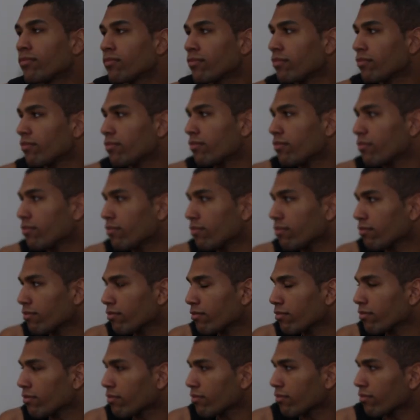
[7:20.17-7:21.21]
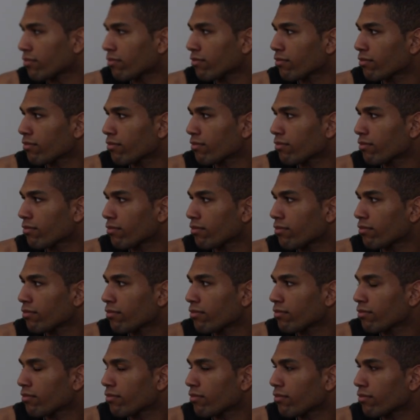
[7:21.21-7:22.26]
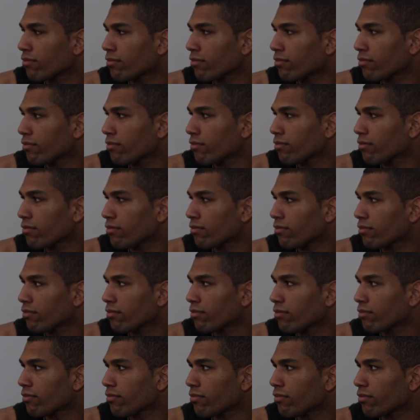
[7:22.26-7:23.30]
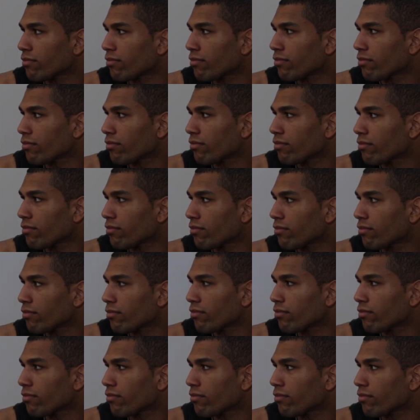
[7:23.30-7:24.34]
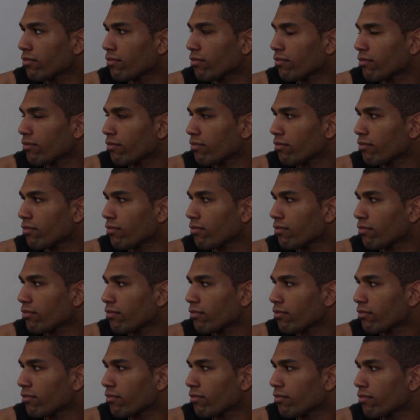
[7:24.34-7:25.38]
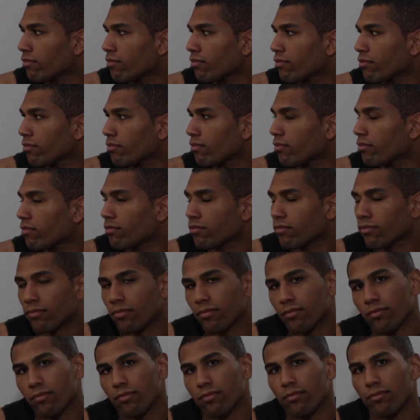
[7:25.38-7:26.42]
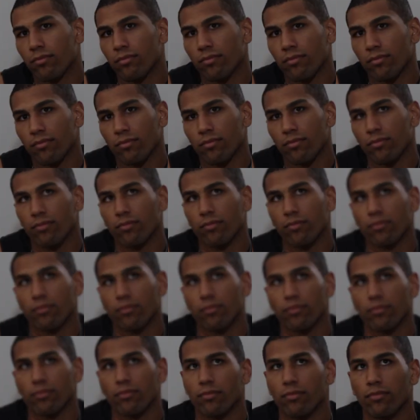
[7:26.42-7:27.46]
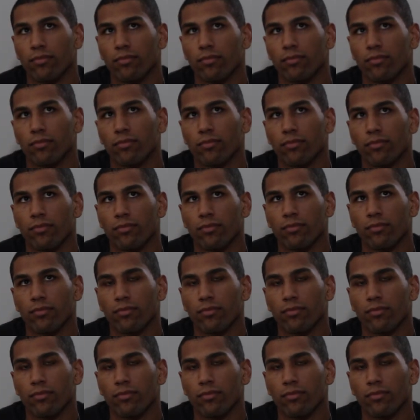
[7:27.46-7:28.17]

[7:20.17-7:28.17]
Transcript: No words are spoken by the person on screen.